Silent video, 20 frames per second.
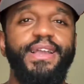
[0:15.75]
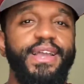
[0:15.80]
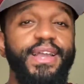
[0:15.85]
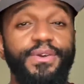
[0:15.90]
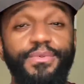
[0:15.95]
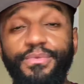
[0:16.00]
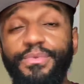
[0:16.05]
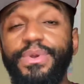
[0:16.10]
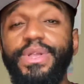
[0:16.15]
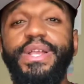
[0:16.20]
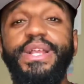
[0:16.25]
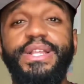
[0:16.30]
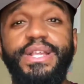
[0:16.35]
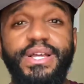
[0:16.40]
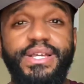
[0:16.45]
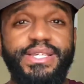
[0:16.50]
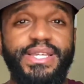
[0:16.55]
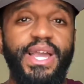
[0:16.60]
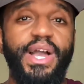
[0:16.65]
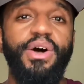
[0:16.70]
It really
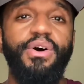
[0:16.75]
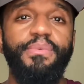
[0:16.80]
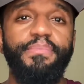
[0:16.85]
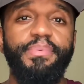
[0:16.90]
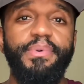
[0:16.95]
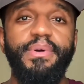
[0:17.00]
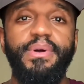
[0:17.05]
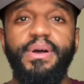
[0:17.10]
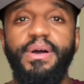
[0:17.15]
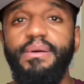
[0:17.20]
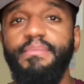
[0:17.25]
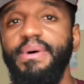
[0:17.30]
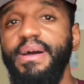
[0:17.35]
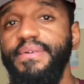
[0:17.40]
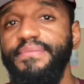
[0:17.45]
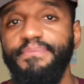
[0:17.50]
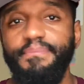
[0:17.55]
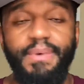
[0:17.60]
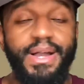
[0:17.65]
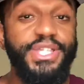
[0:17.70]
does help uh, my,
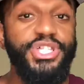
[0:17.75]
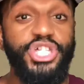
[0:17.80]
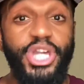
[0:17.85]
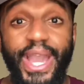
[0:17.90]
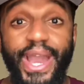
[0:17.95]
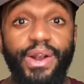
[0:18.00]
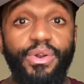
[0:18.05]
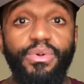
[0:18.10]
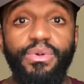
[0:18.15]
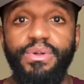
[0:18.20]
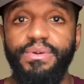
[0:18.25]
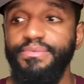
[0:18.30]
my channel.